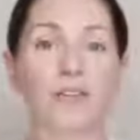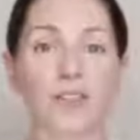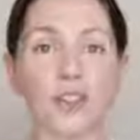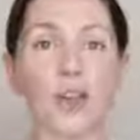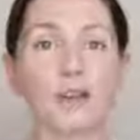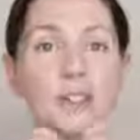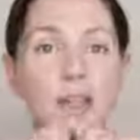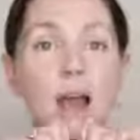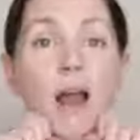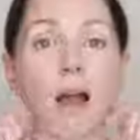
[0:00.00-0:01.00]
for those
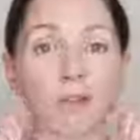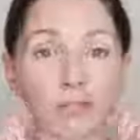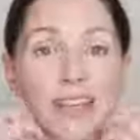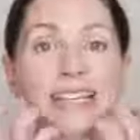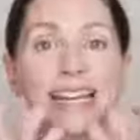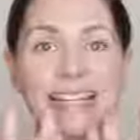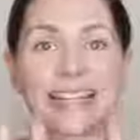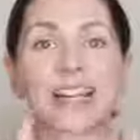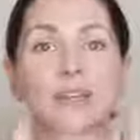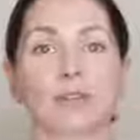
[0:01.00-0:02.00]
that are feeling
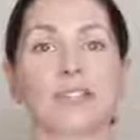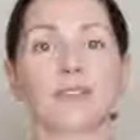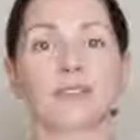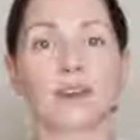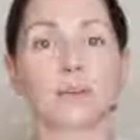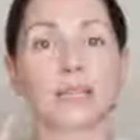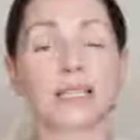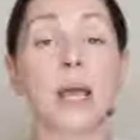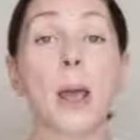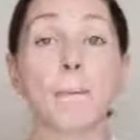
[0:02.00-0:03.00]
that loss of
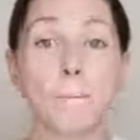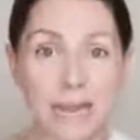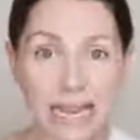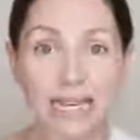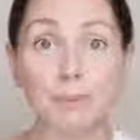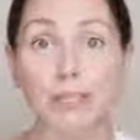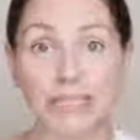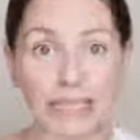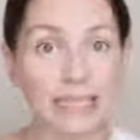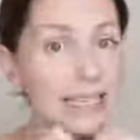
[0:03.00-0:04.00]
firmness, me
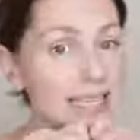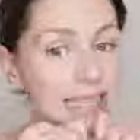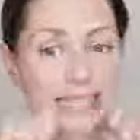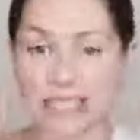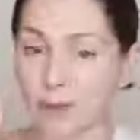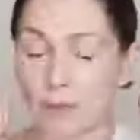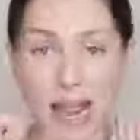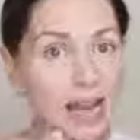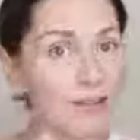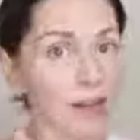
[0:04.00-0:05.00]
particularly, this is an
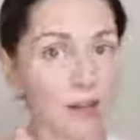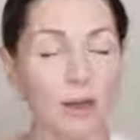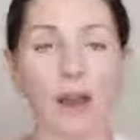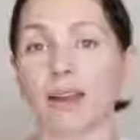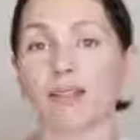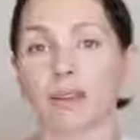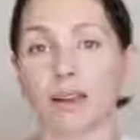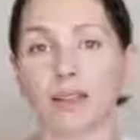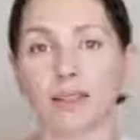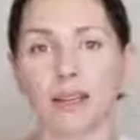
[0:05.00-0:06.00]
area that I
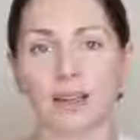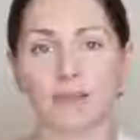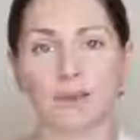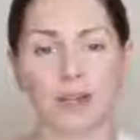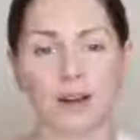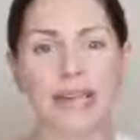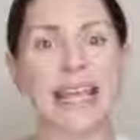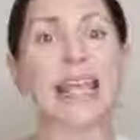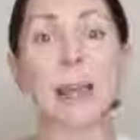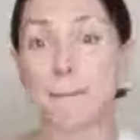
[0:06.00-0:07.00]
find,
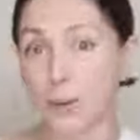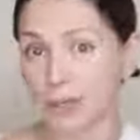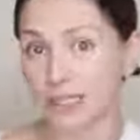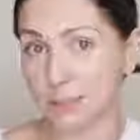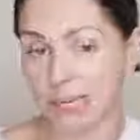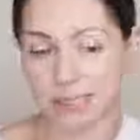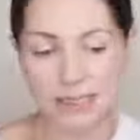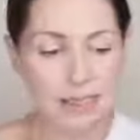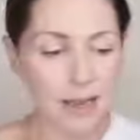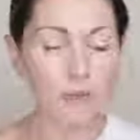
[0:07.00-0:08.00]
it bugs
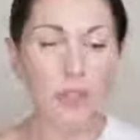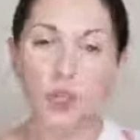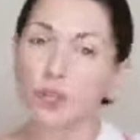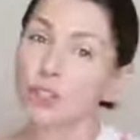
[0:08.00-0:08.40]
me. You